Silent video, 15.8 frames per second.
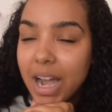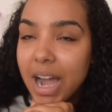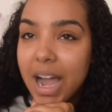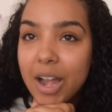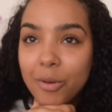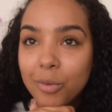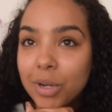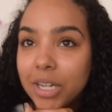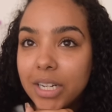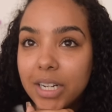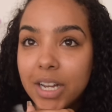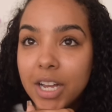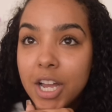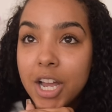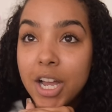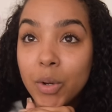I
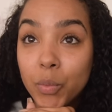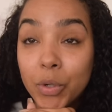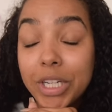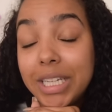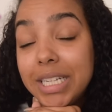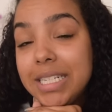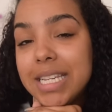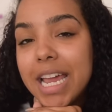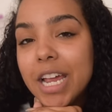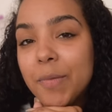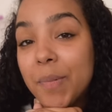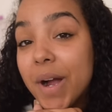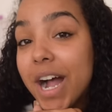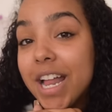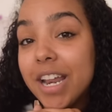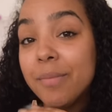would really take
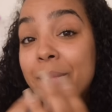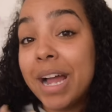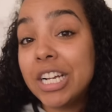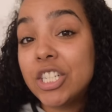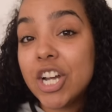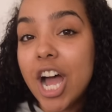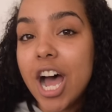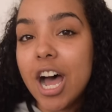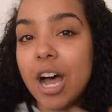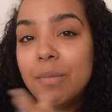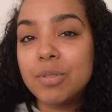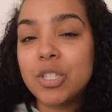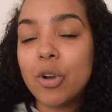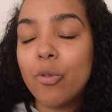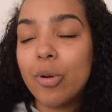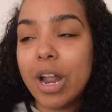pride in my job.
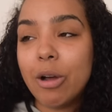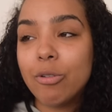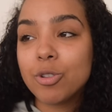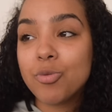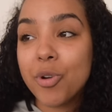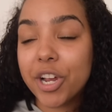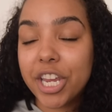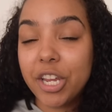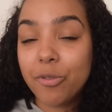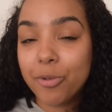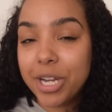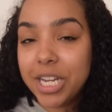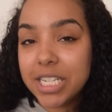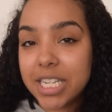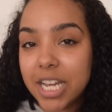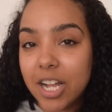So when I was working
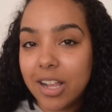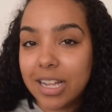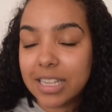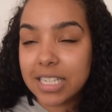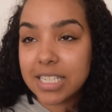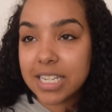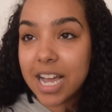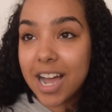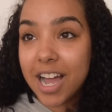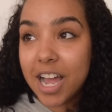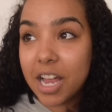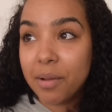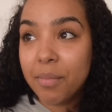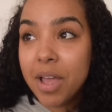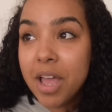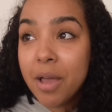retail at the
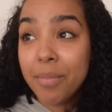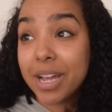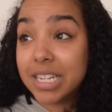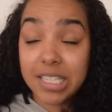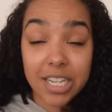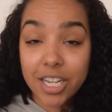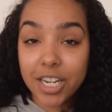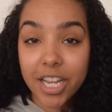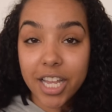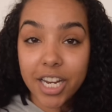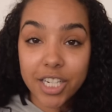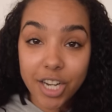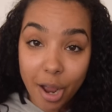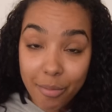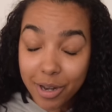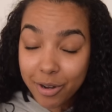time, because I couldn't get a
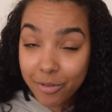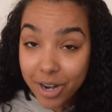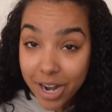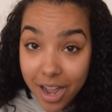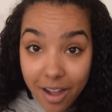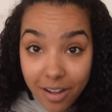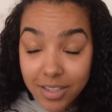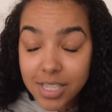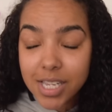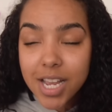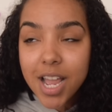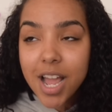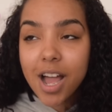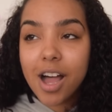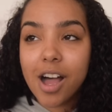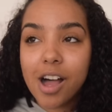job anywhere else,
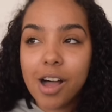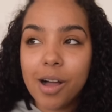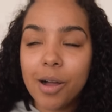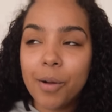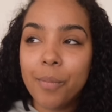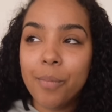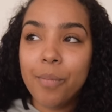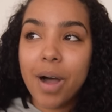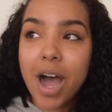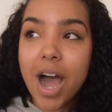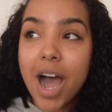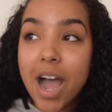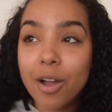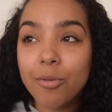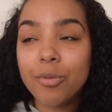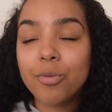um,
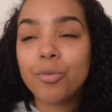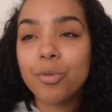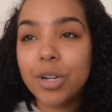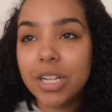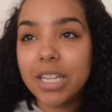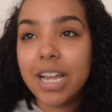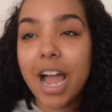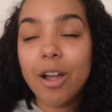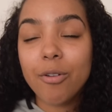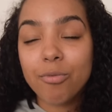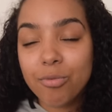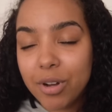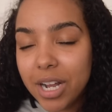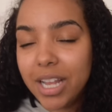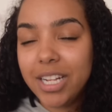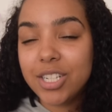I would really, I
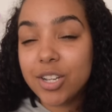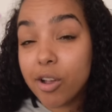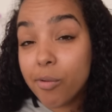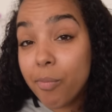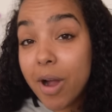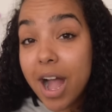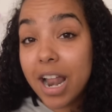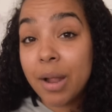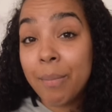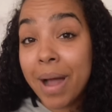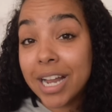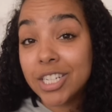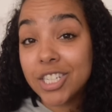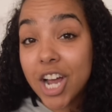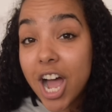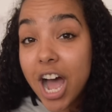really took pride in
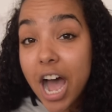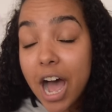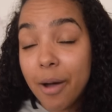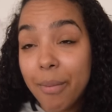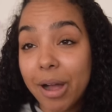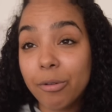my job.